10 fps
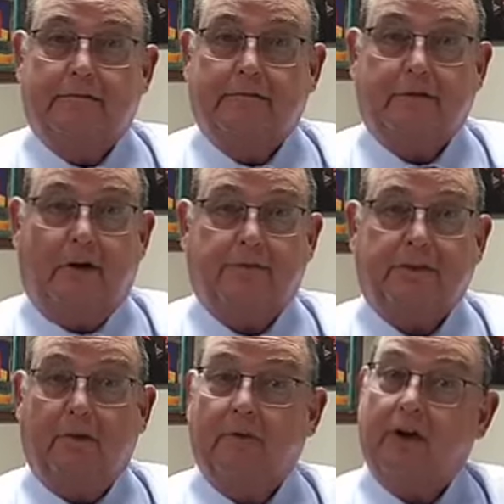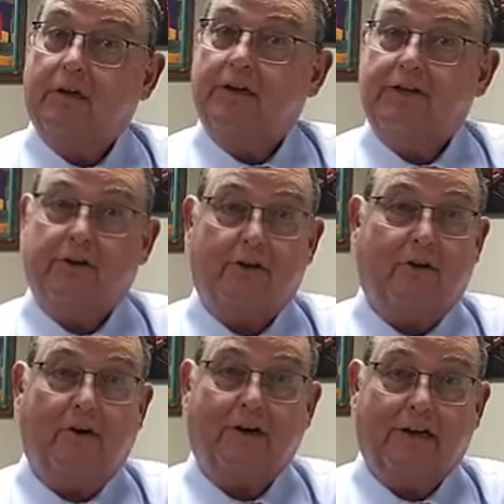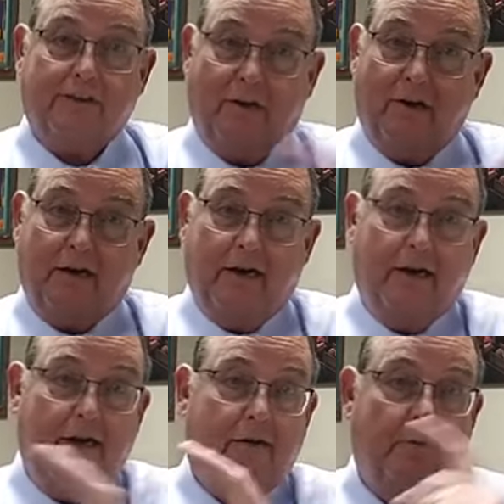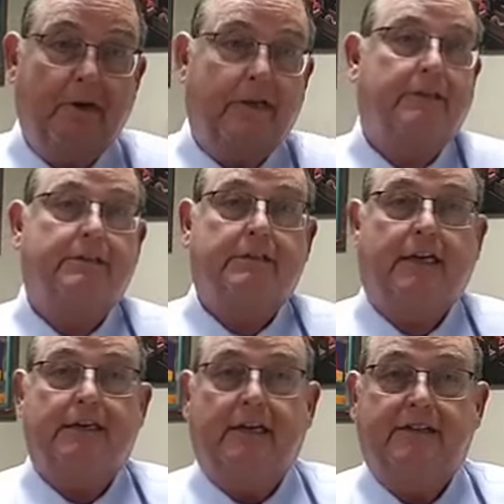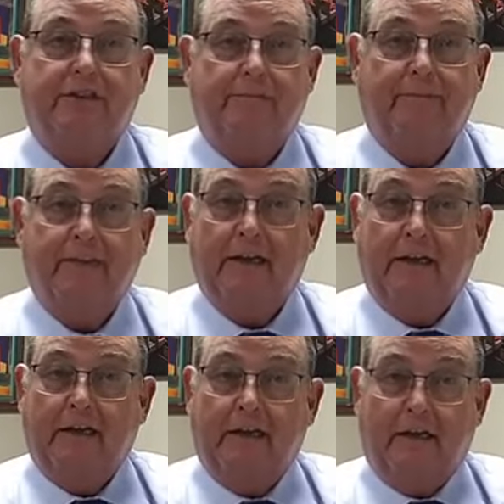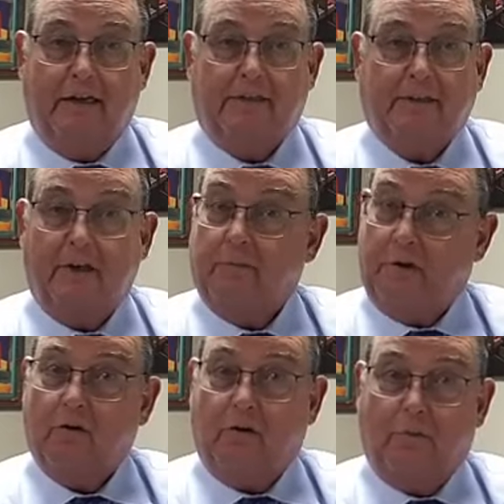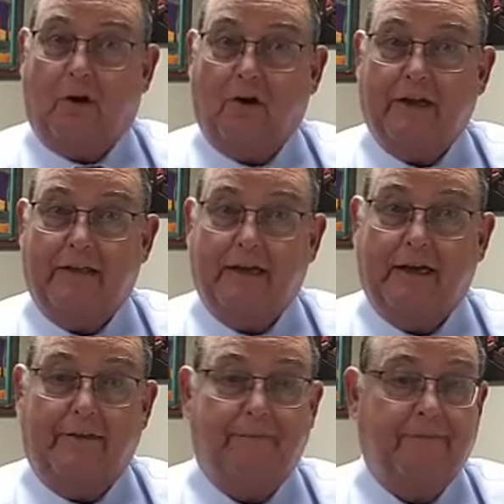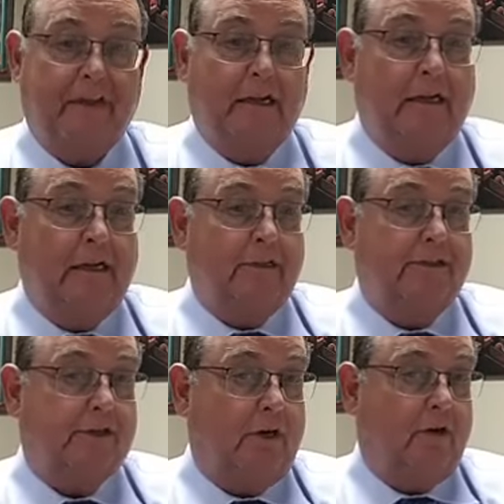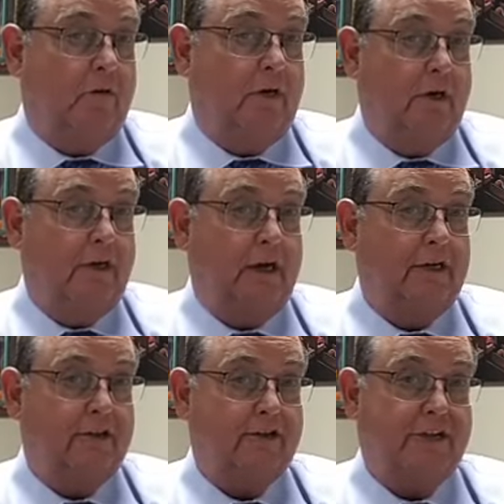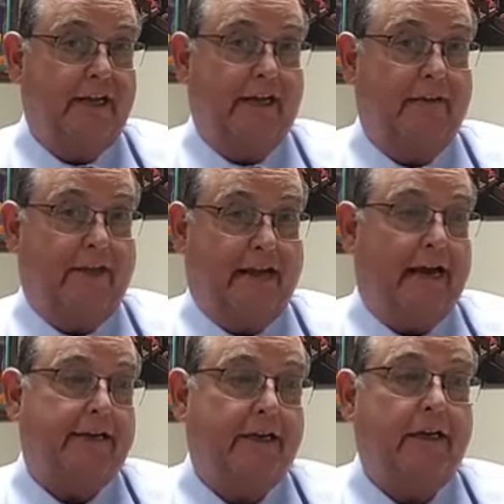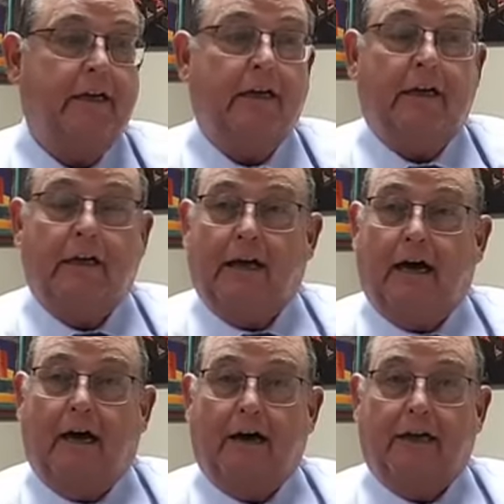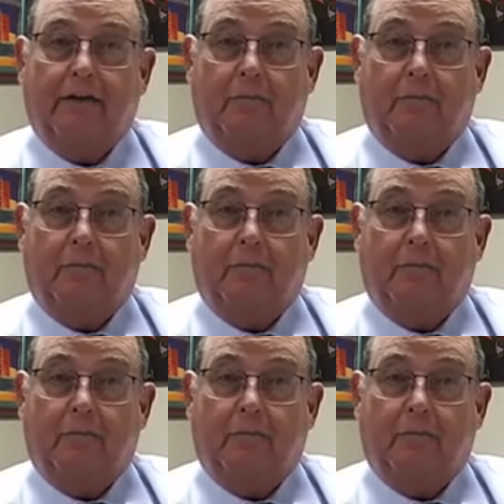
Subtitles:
cops come knocking at your door, guess what? Everybody gets a citation. It's going to be a real party then. So understand that in the